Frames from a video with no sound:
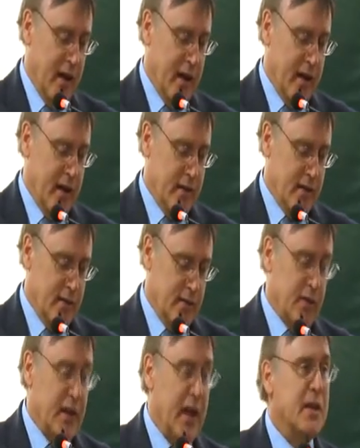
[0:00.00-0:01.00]

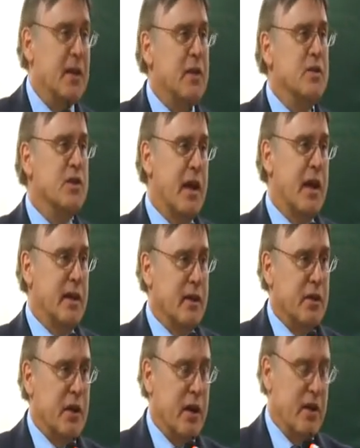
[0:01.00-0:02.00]
to gain an understanding
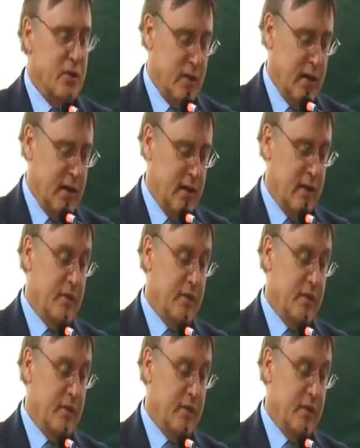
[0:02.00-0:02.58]
of the country,